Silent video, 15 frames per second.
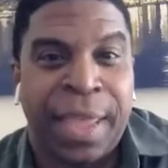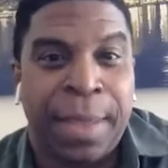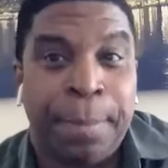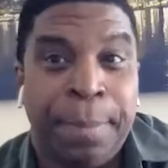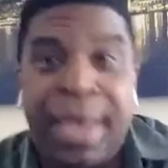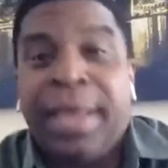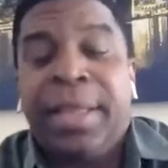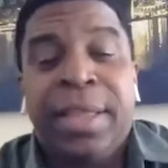they
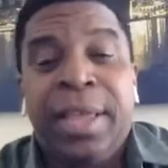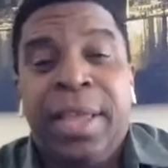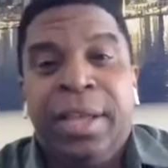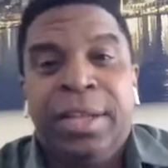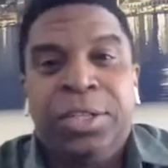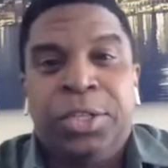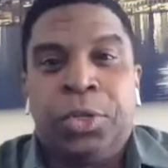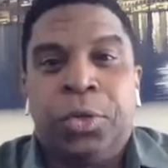picked
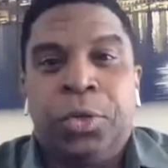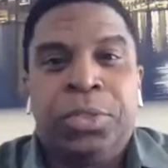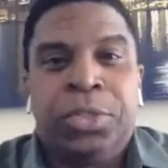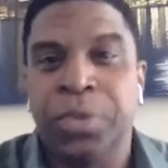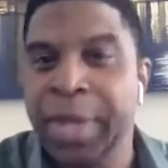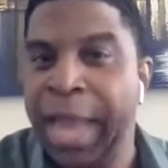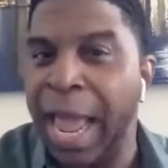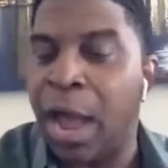to,
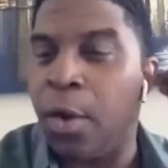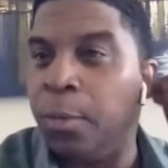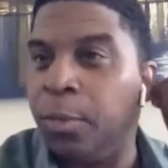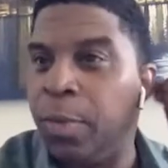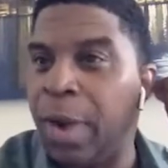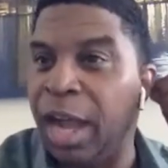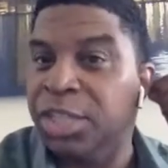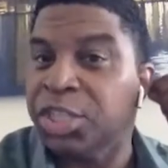to
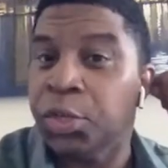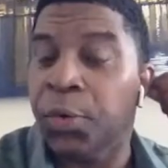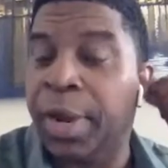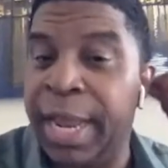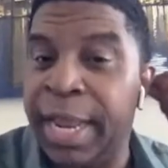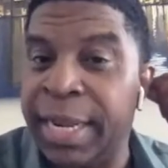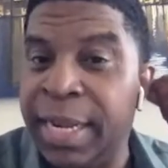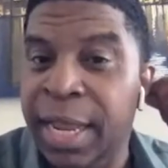now usher
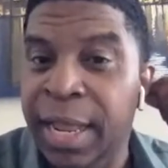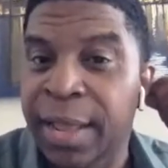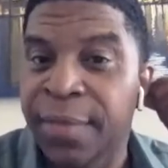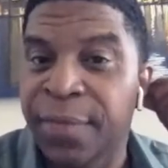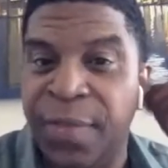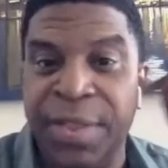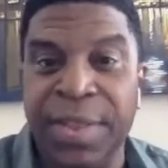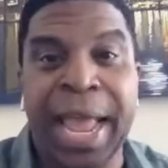in
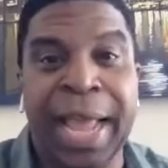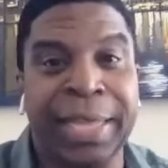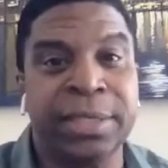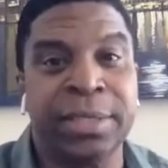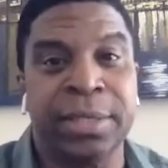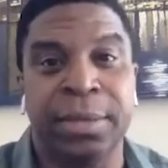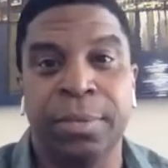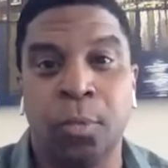the
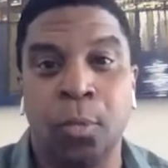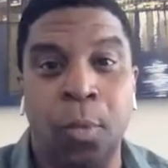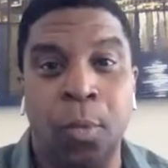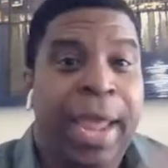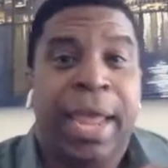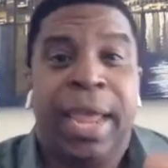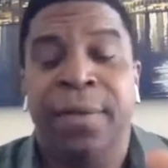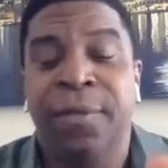next
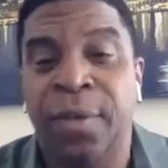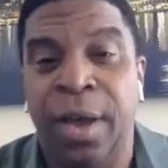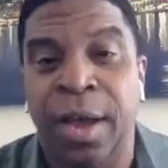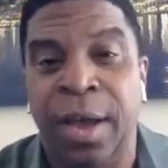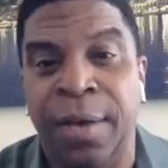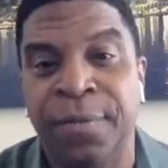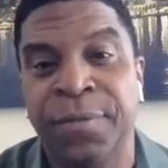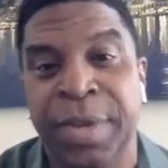wave
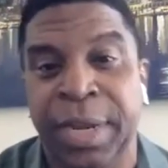of